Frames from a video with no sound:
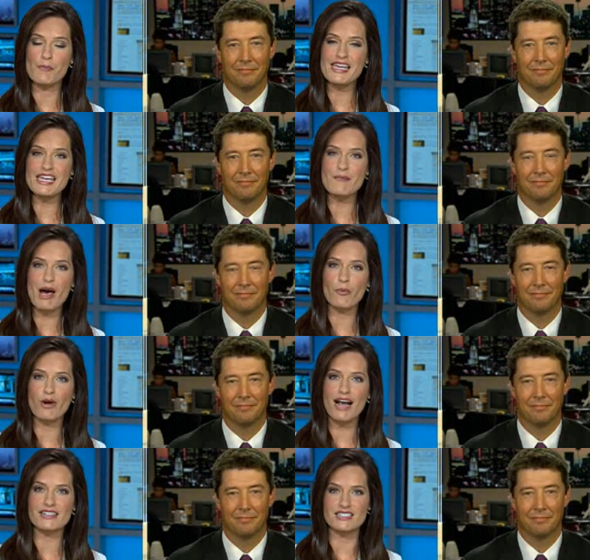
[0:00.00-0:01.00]
Speaker 1: Media
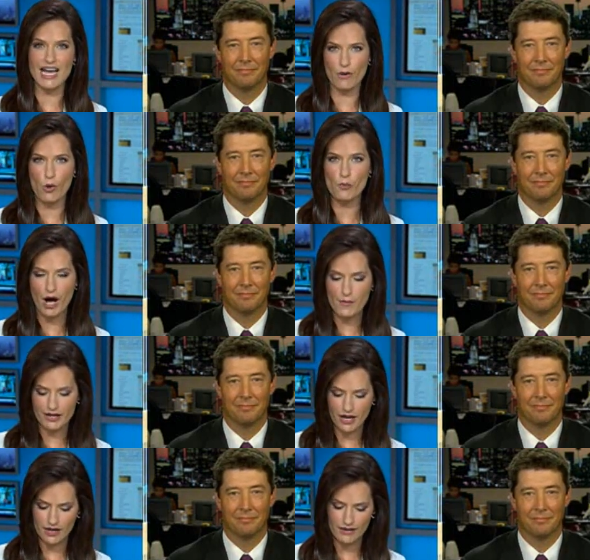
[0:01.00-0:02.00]
Malpractice How
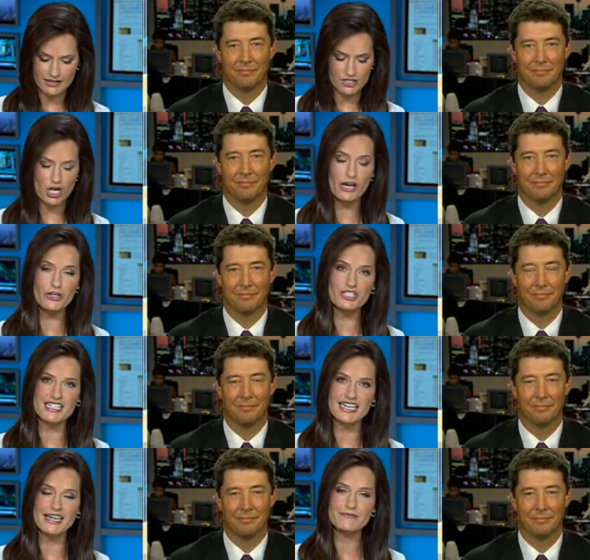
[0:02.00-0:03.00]
Obama Got Elected. John, good to
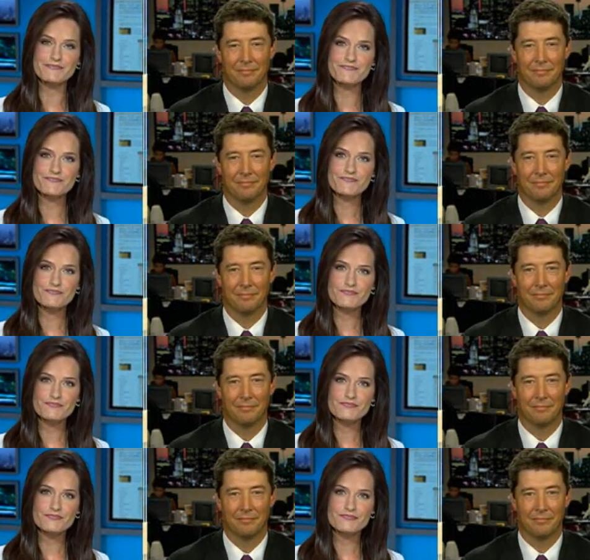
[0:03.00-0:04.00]
see you.
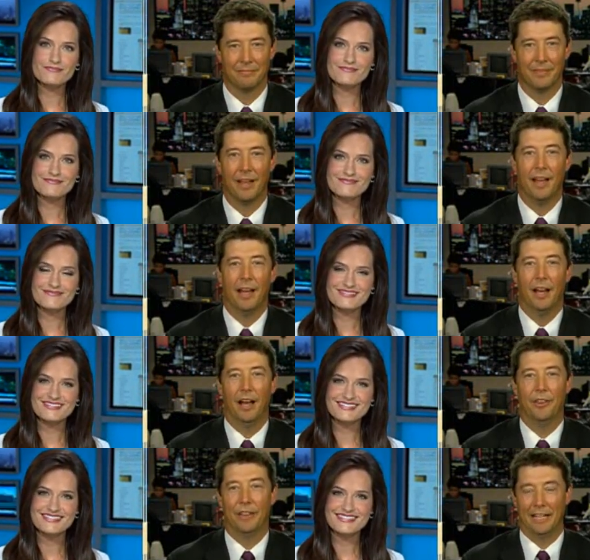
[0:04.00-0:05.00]

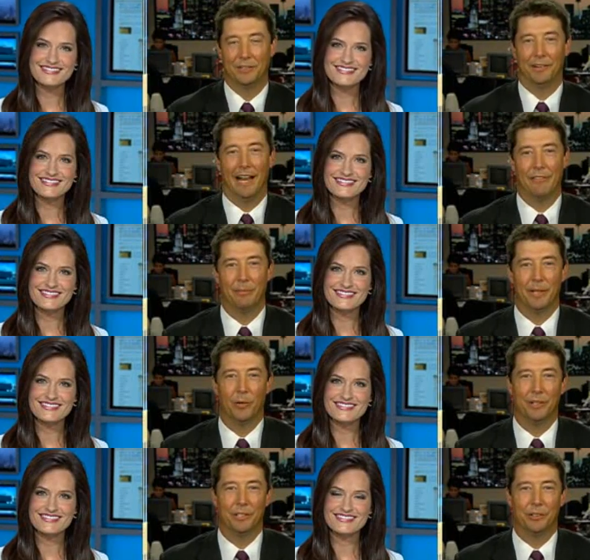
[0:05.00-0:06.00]
Speaker 2: Uh, thanks for having
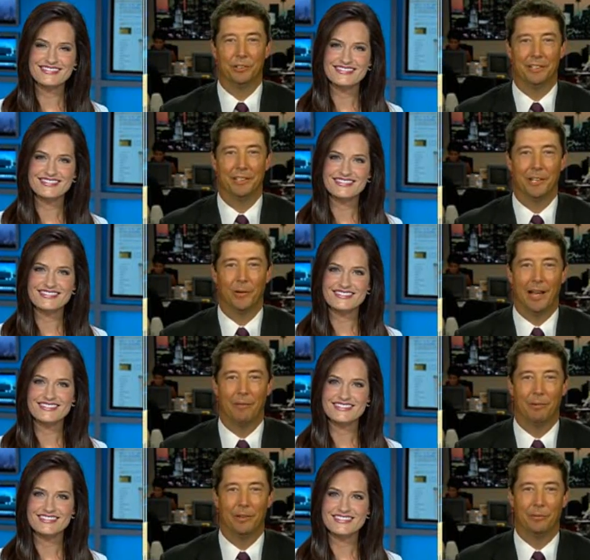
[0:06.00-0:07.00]
me. Always interesting to go
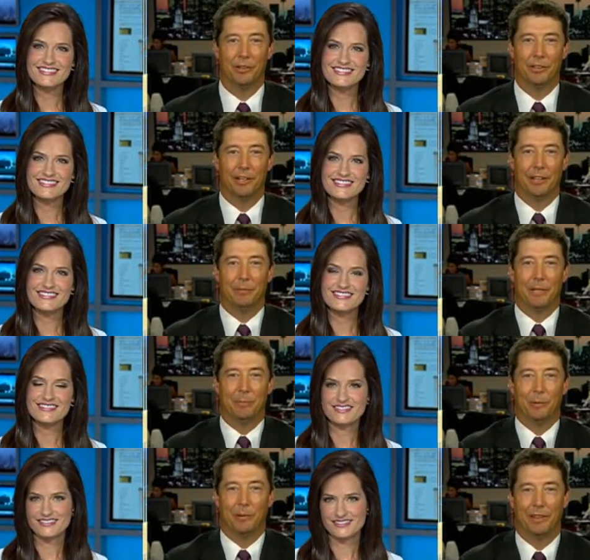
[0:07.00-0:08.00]
out with, with uh, the
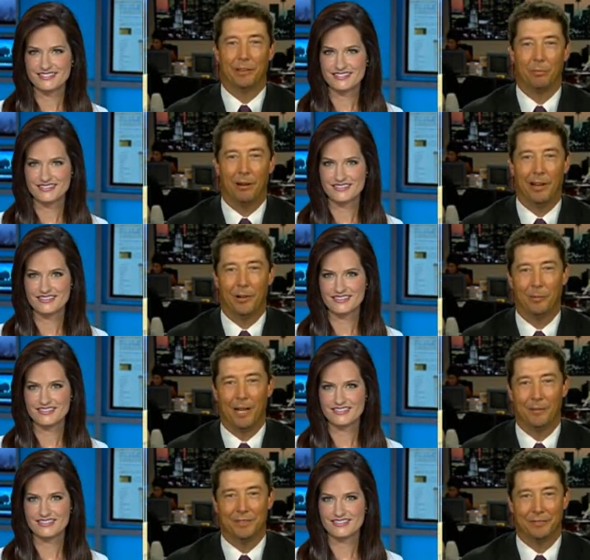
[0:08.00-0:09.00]
people with uh, Barack
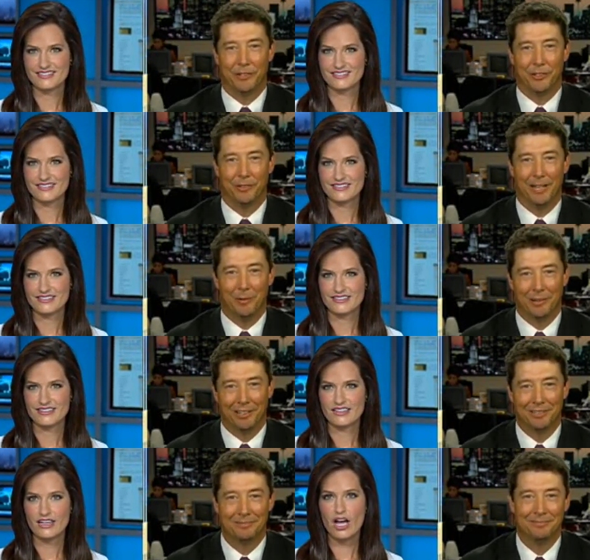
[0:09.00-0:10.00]
Obama's official
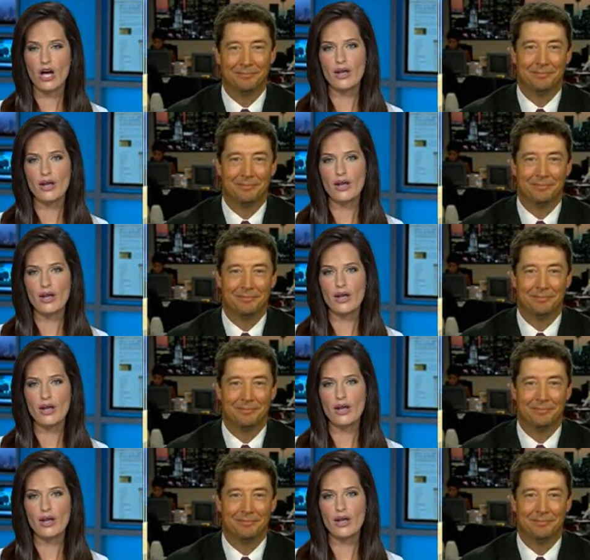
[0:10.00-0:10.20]
network.
Speaker 1: Uh,